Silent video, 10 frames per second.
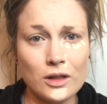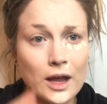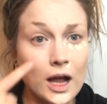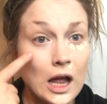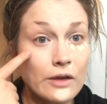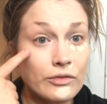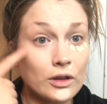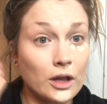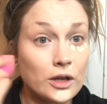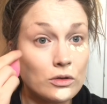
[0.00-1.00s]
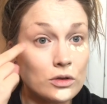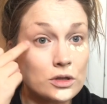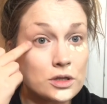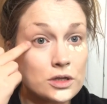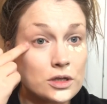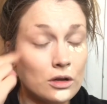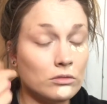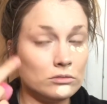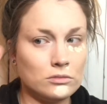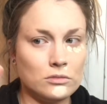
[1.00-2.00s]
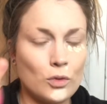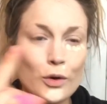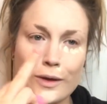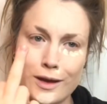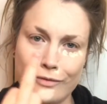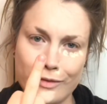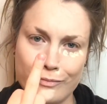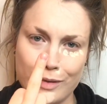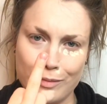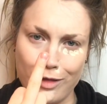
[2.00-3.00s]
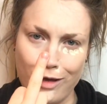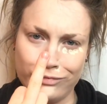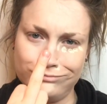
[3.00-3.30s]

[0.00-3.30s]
Like, I feel like you can still, why do I keep flipping people off?